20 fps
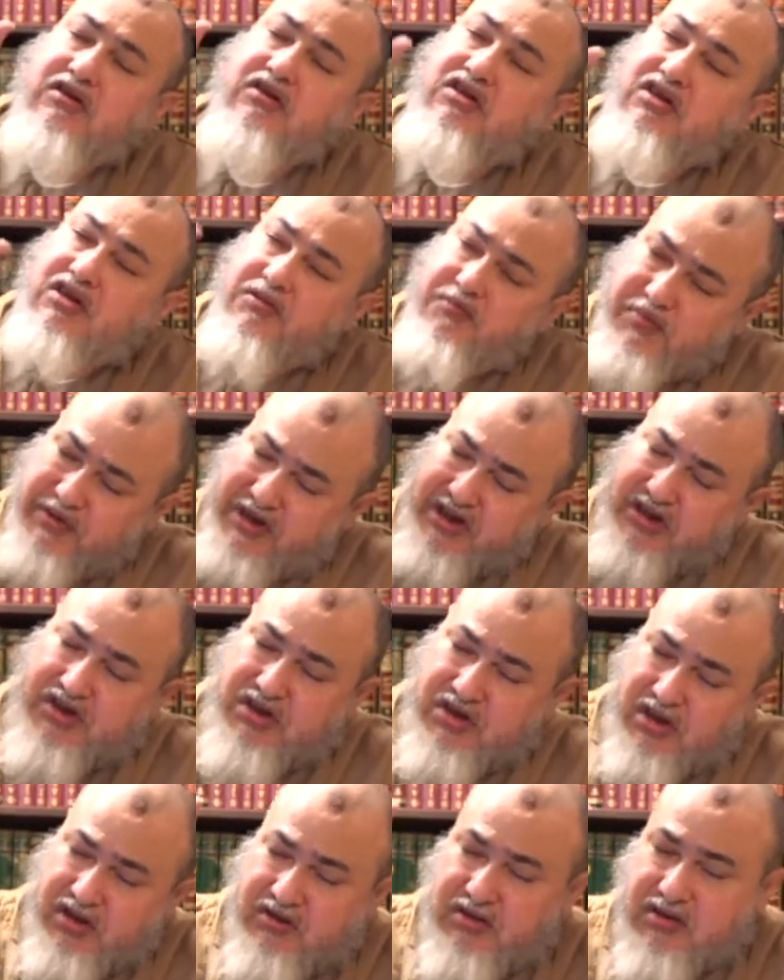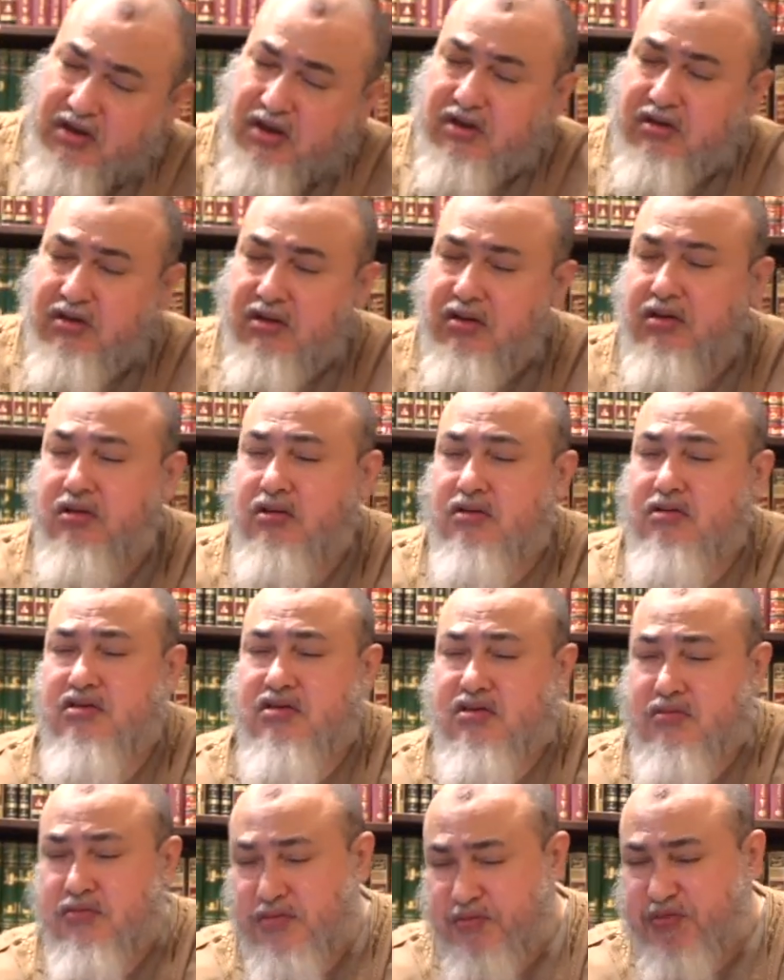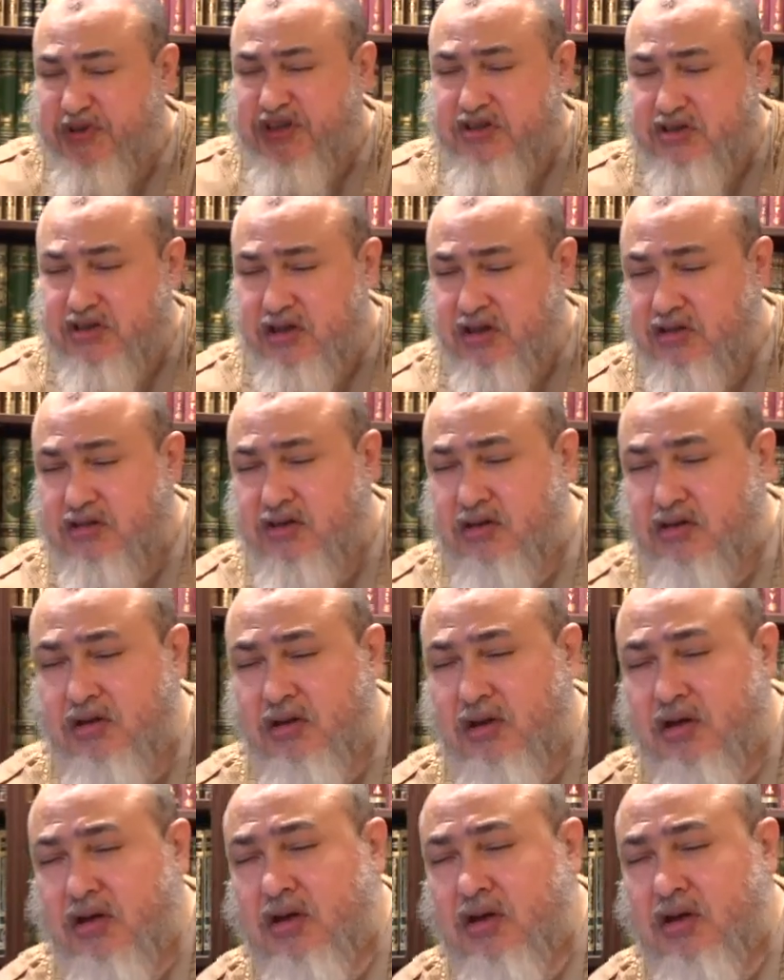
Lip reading: the big shaitan, the big Satan,